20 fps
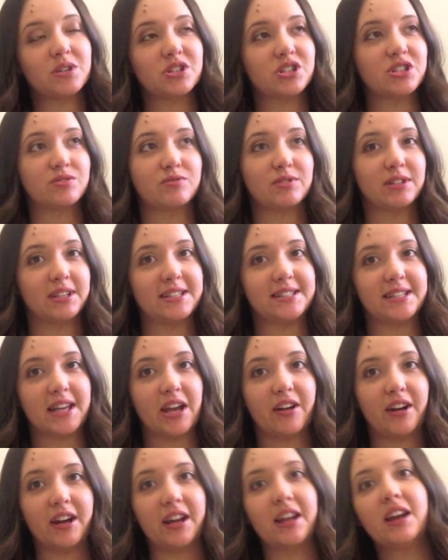which is really
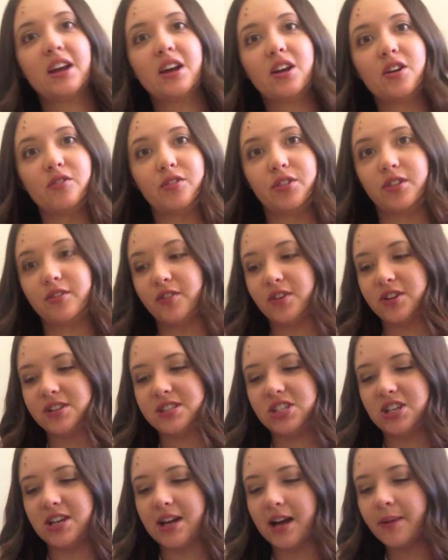scary for the
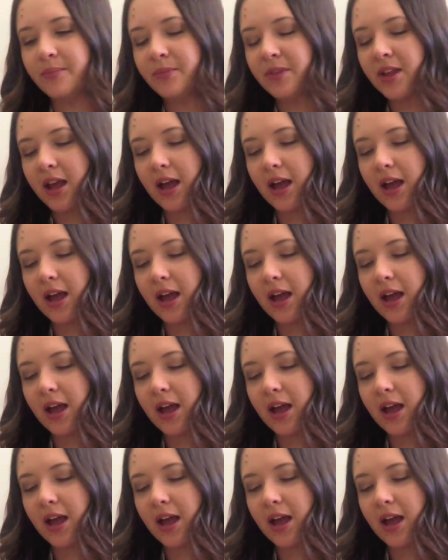first year,